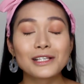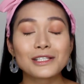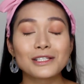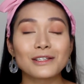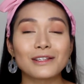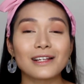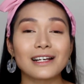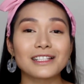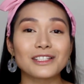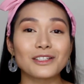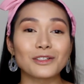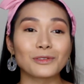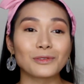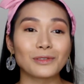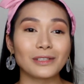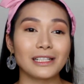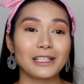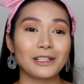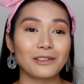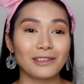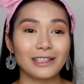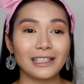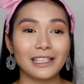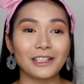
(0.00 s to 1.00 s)
So that's
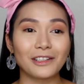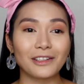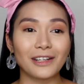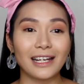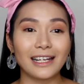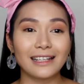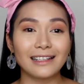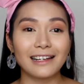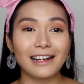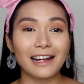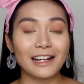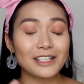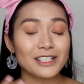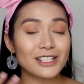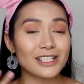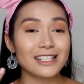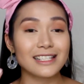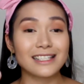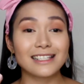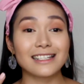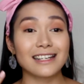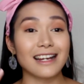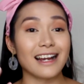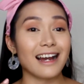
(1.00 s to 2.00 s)
really great, and I
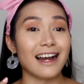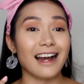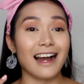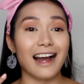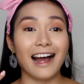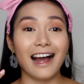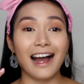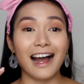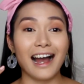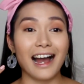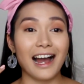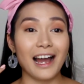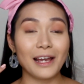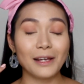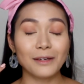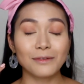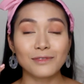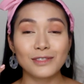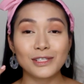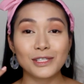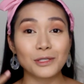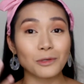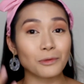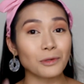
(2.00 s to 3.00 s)

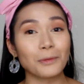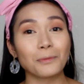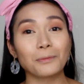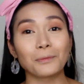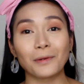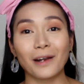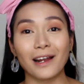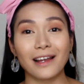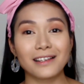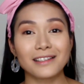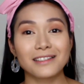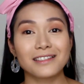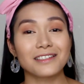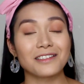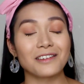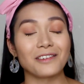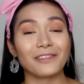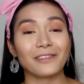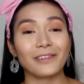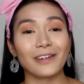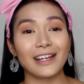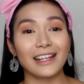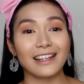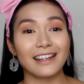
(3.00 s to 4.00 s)
am so impressed
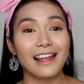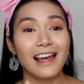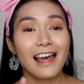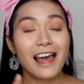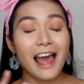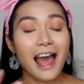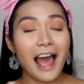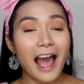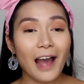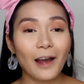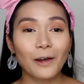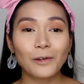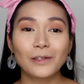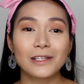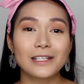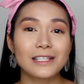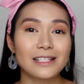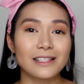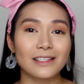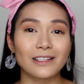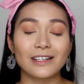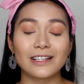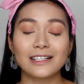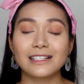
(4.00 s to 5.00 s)
with how
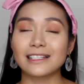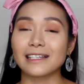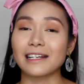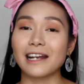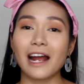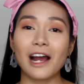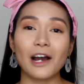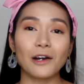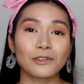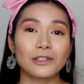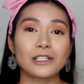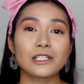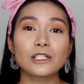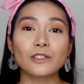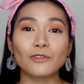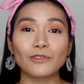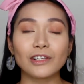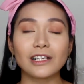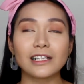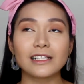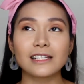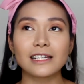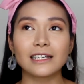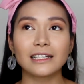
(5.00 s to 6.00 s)
this looks and how this
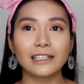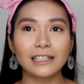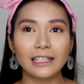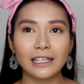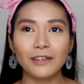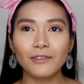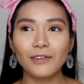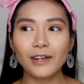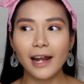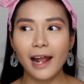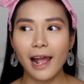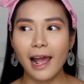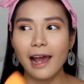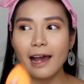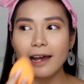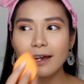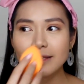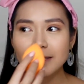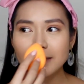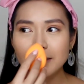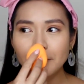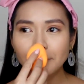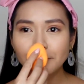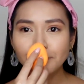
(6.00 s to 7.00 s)
feels, and it even
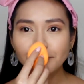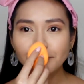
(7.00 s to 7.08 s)
has